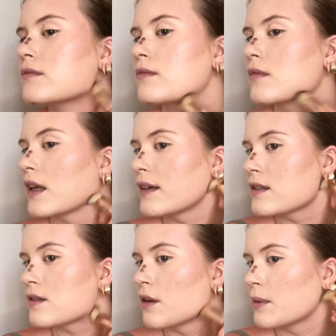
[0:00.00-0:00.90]
That is
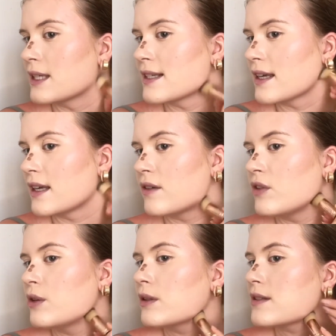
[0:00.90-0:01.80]
so easy. If you
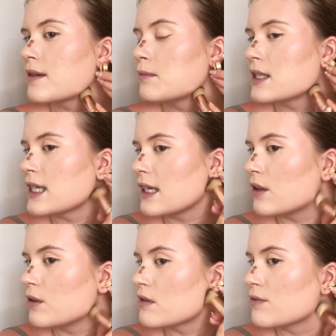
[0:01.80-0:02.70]
are somebody
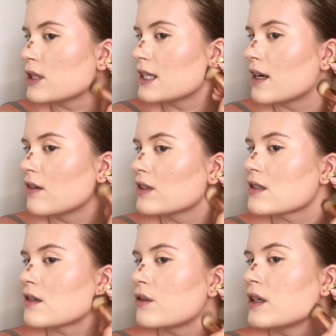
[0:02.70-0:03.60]
who's really nervous to
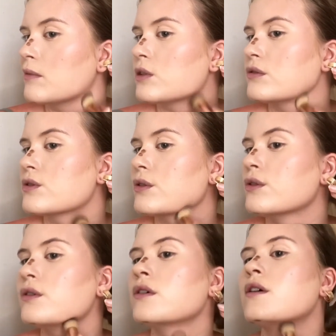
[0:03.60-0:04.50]
cream contour,
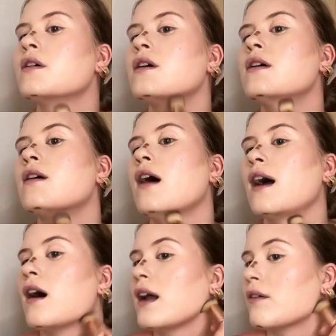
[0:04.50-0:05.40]
I
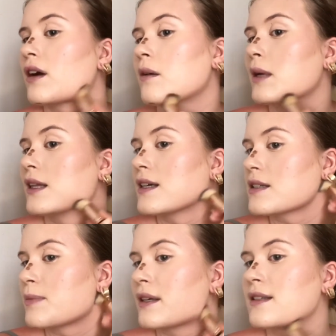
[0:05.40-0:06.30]
highly recommend this
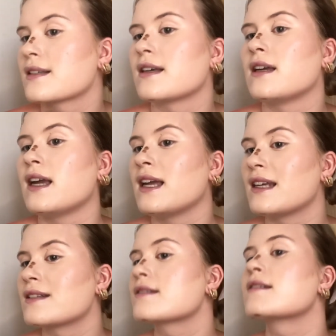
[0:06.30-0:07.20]
because it
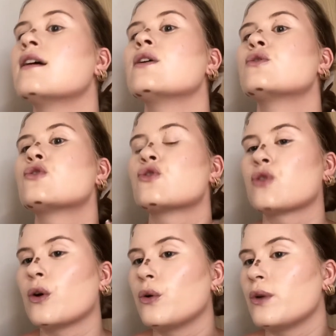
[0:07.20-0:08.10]
is
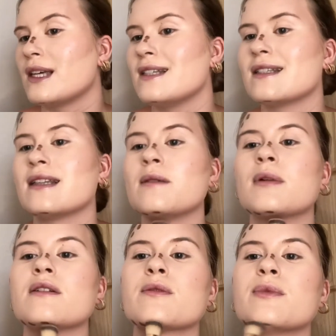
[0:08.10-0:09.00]
so easily
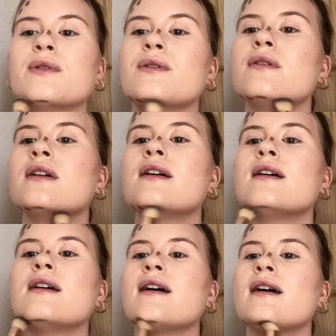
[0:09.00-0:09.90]
blendable
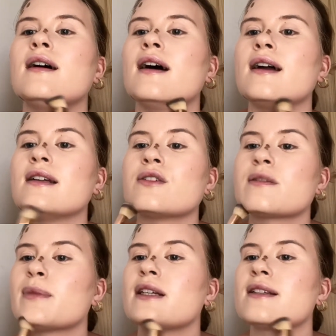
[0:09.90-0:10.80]
and it just
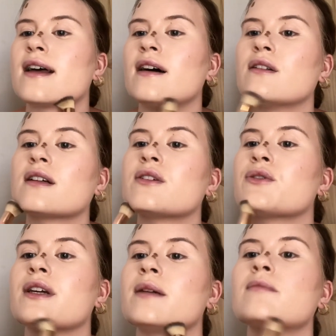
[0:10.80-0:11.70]
blends out like a dream.